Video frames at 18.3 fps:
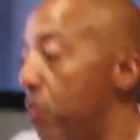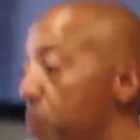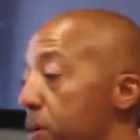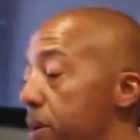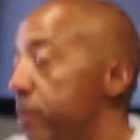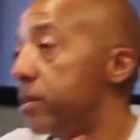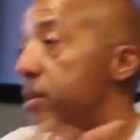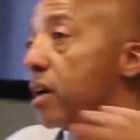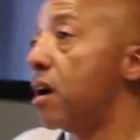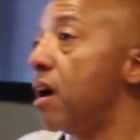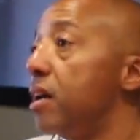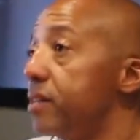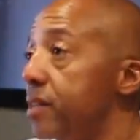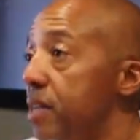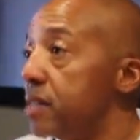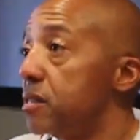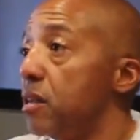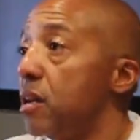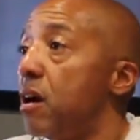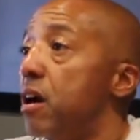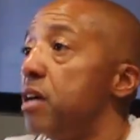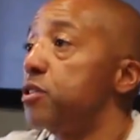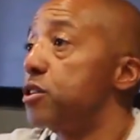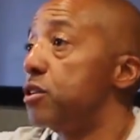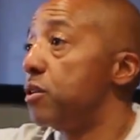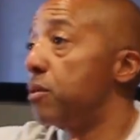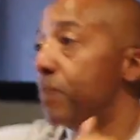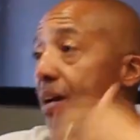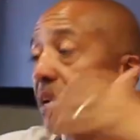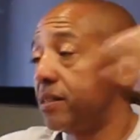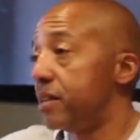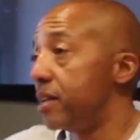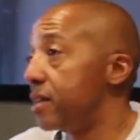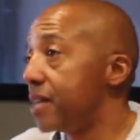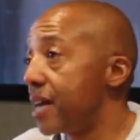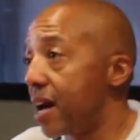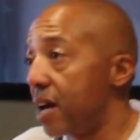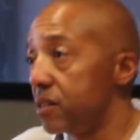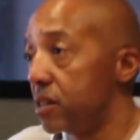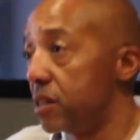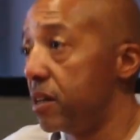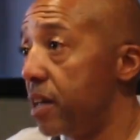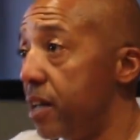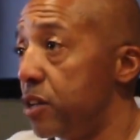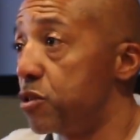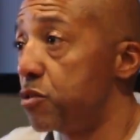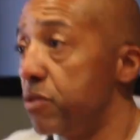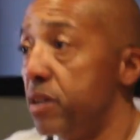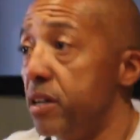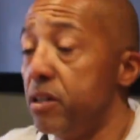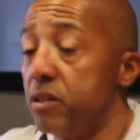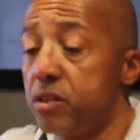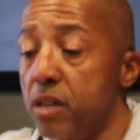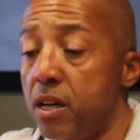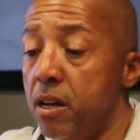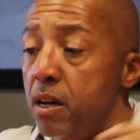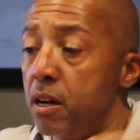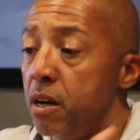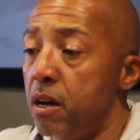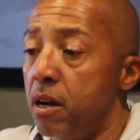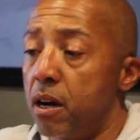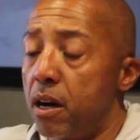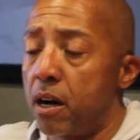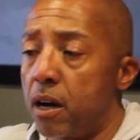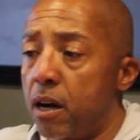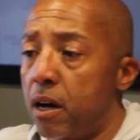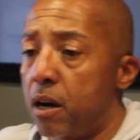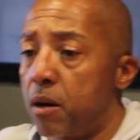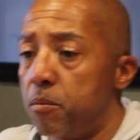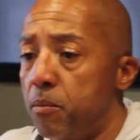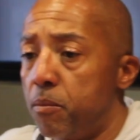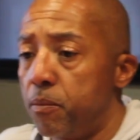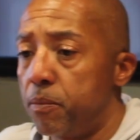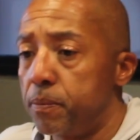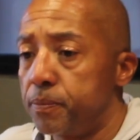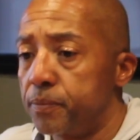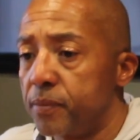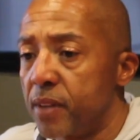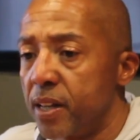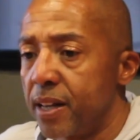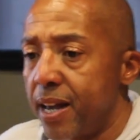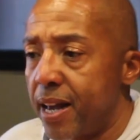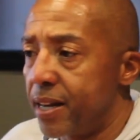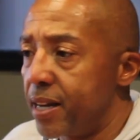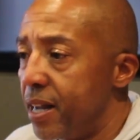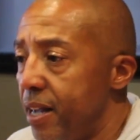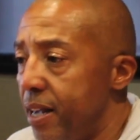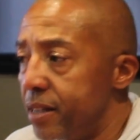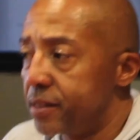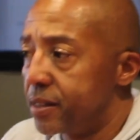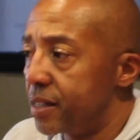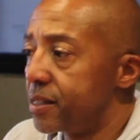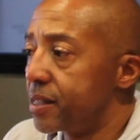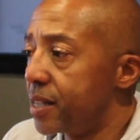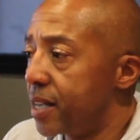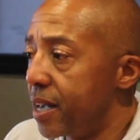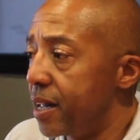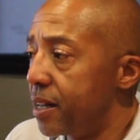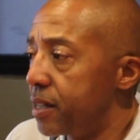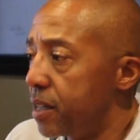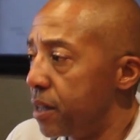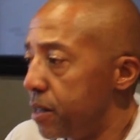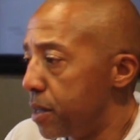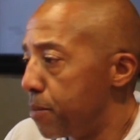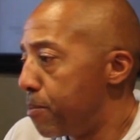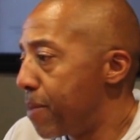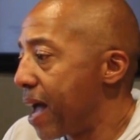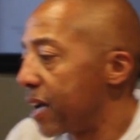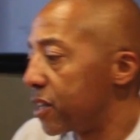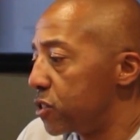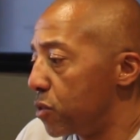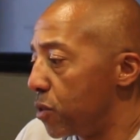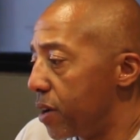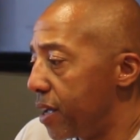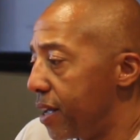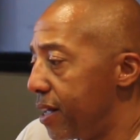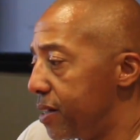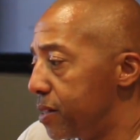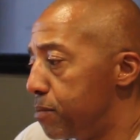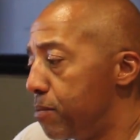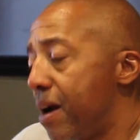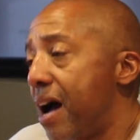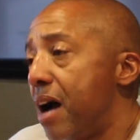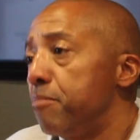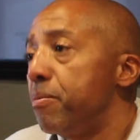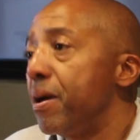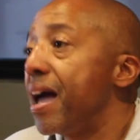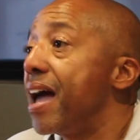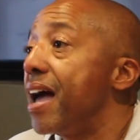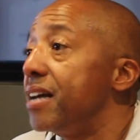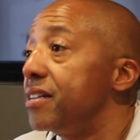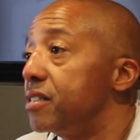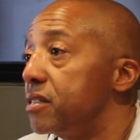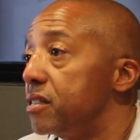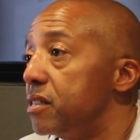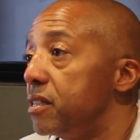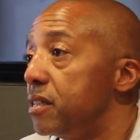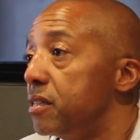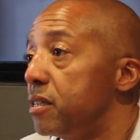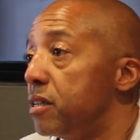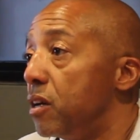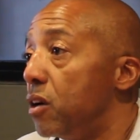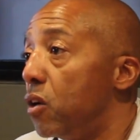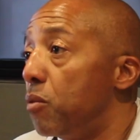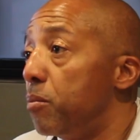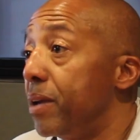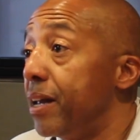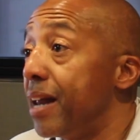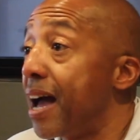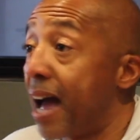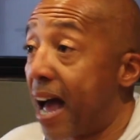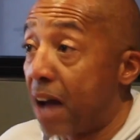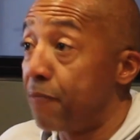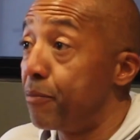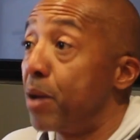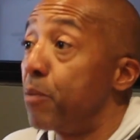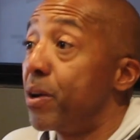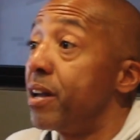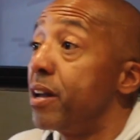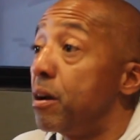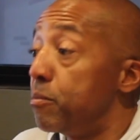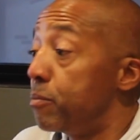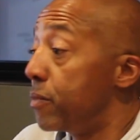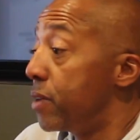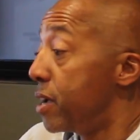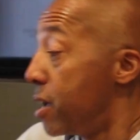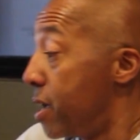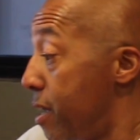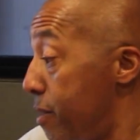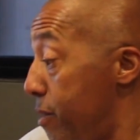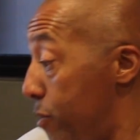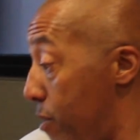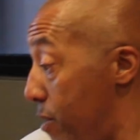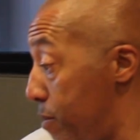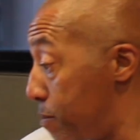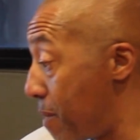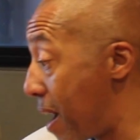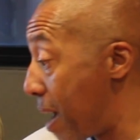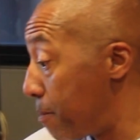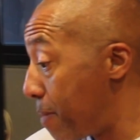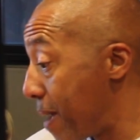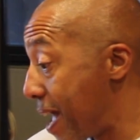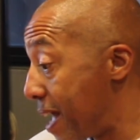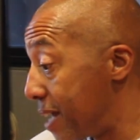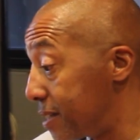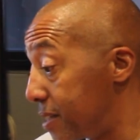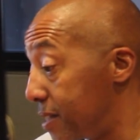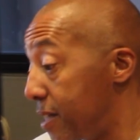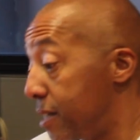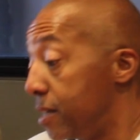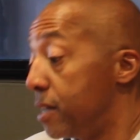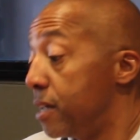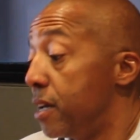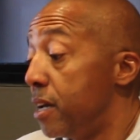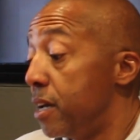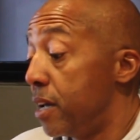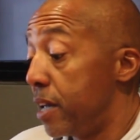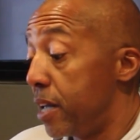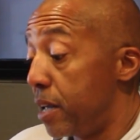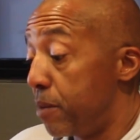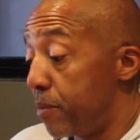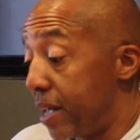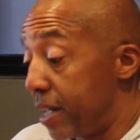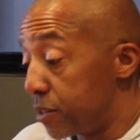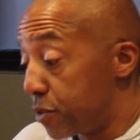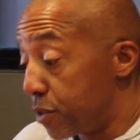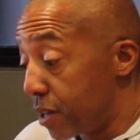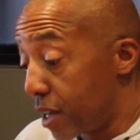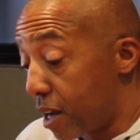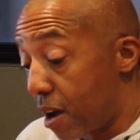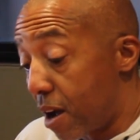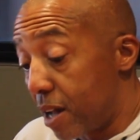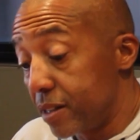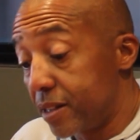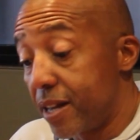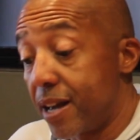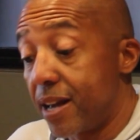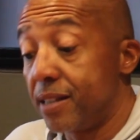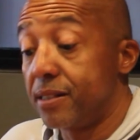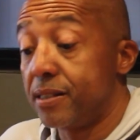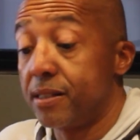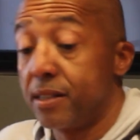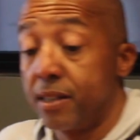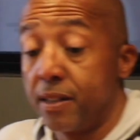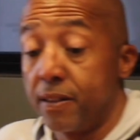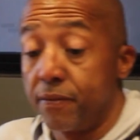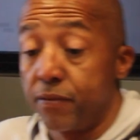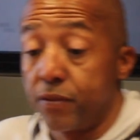the contest launch, you know, we got 10,000 entries, and here's this kid, the backstory, his mom passed, you know, I mean, I've been with him, his mom passing, him entering the contest,